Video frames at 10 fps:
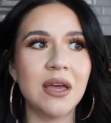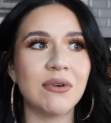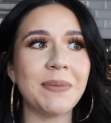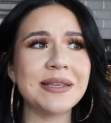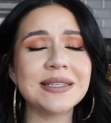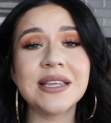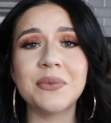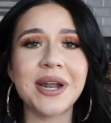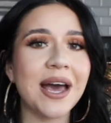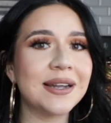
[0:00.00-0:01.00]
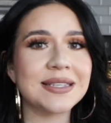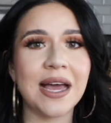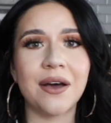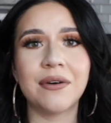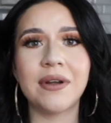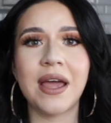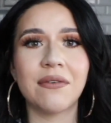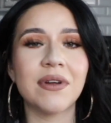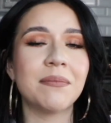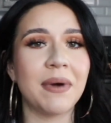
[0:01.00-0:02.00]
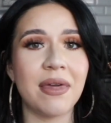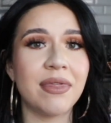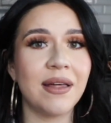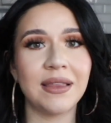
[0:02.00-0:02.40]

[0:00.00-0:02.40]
We basically went out of town every month